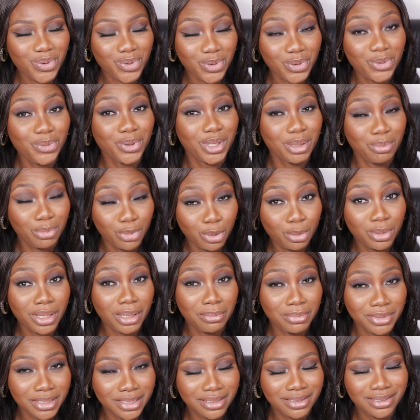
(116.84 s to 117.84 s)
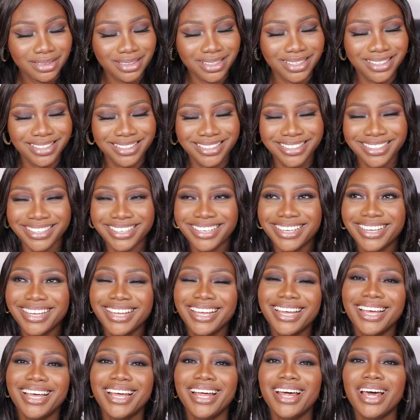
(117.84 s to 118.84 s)
you know what the problem is?
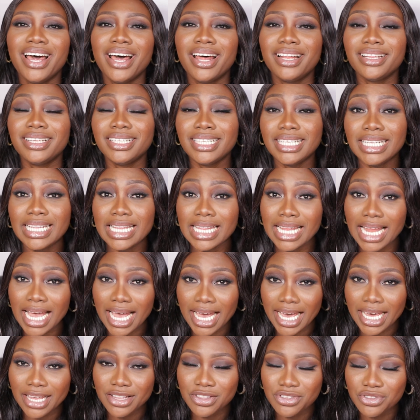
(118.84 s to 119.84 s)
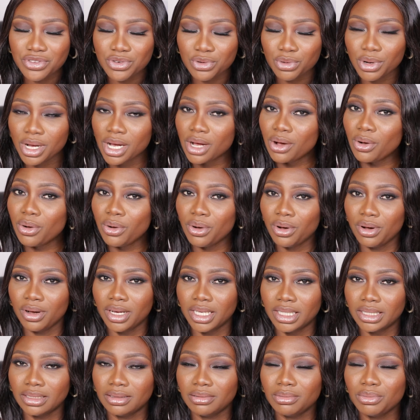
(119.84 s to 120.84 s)
The line you are
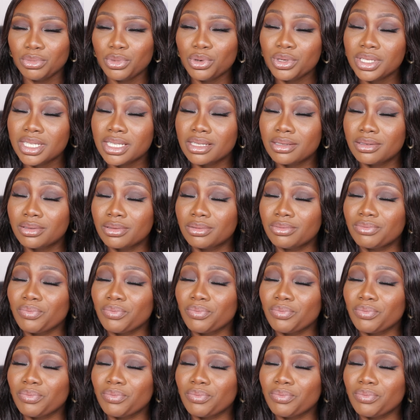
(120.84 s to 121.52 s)
on. Most